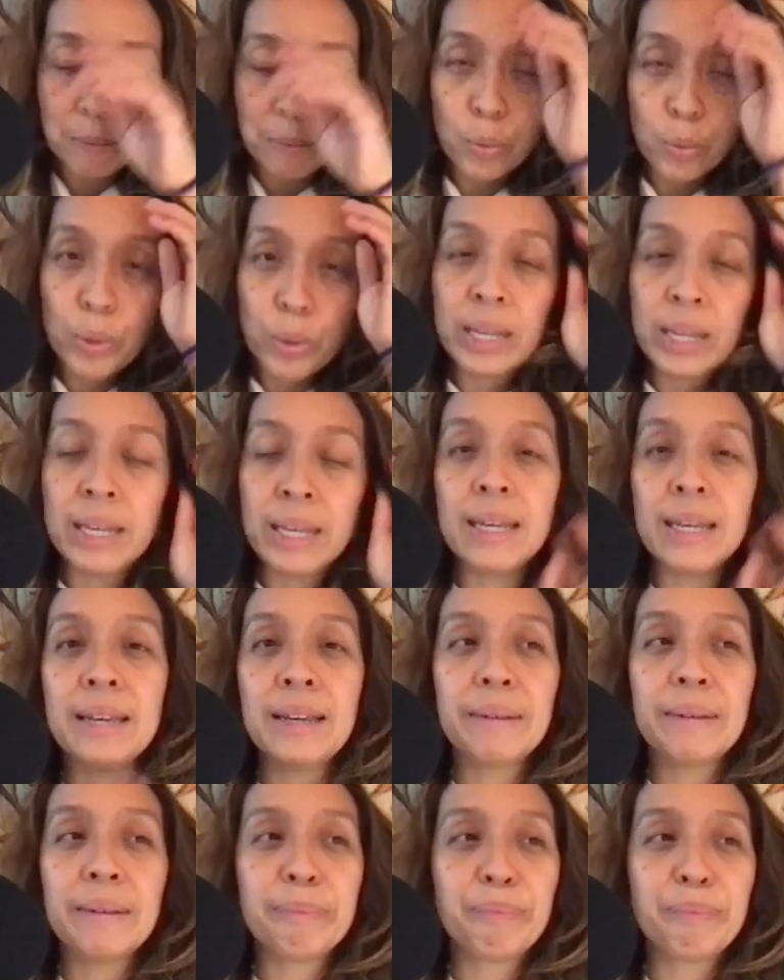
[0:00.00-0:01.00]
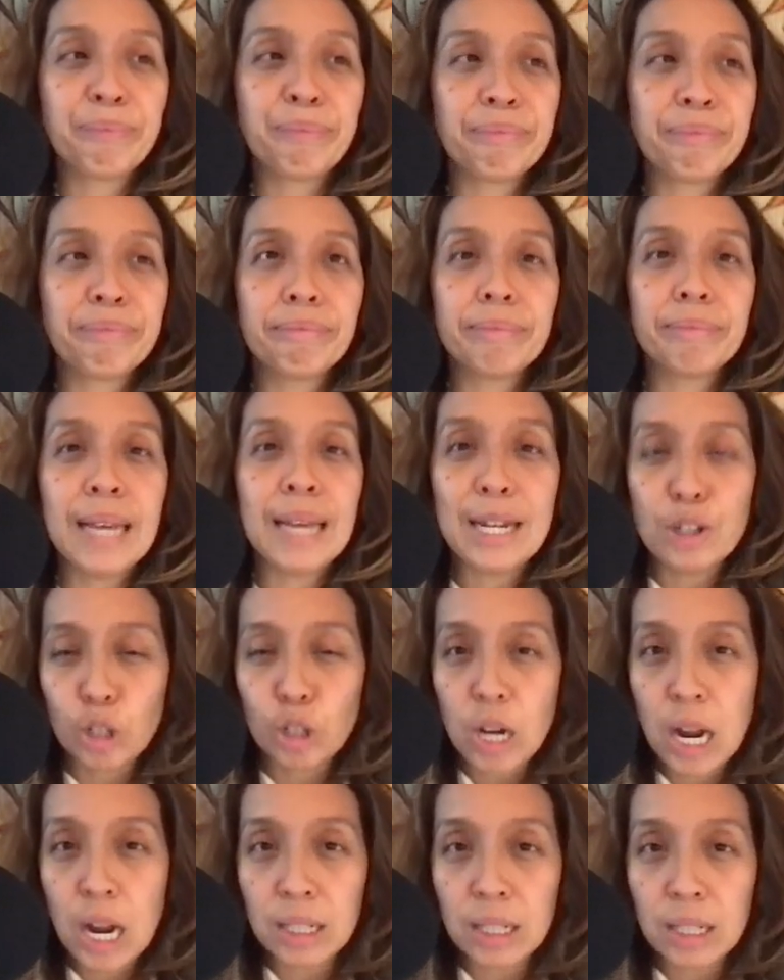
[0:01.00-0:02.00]
we enter
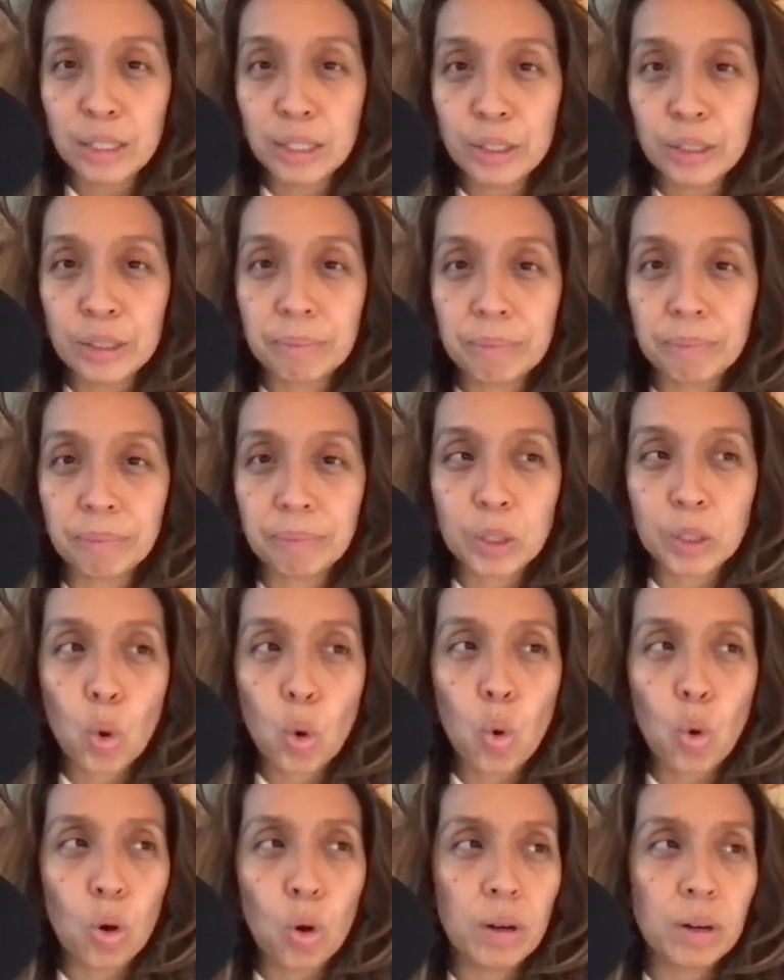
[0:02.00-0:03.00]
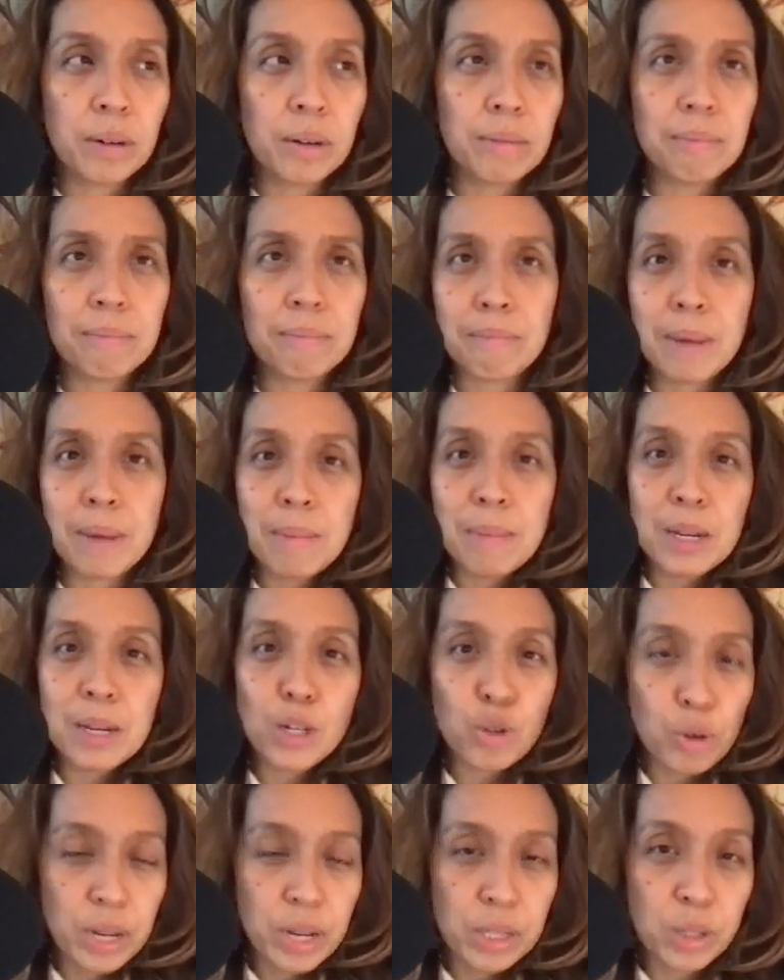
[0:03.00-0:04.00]
college or maybe a
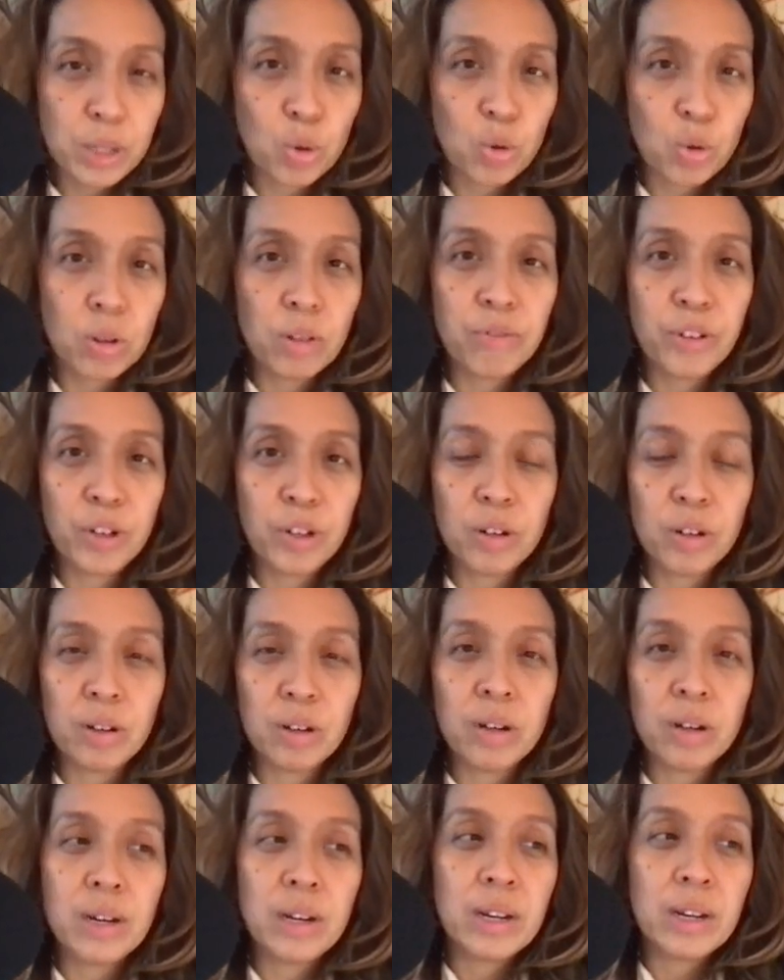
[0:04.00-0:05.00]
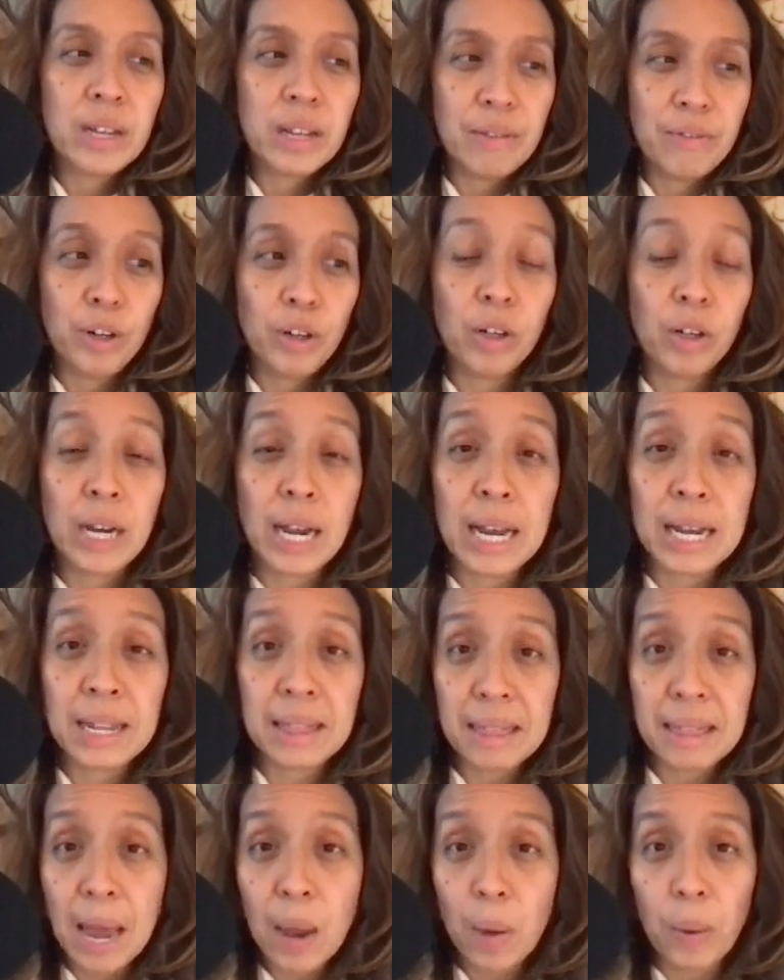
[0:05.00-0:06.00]
trade school if you're if you're guided
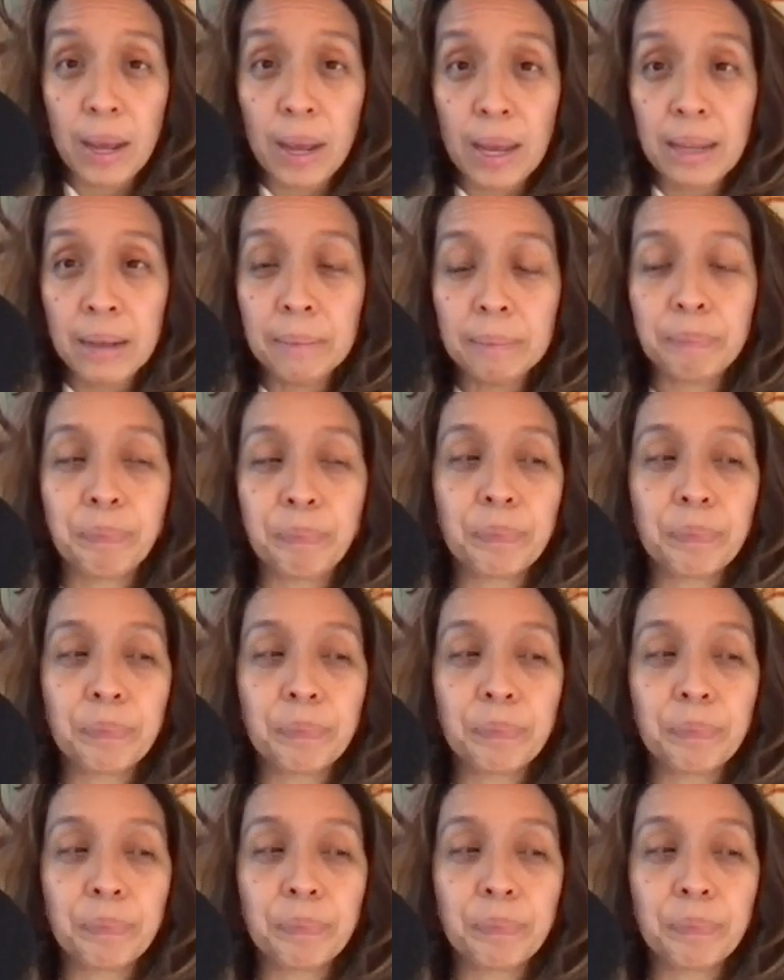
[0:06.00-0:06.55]
that way.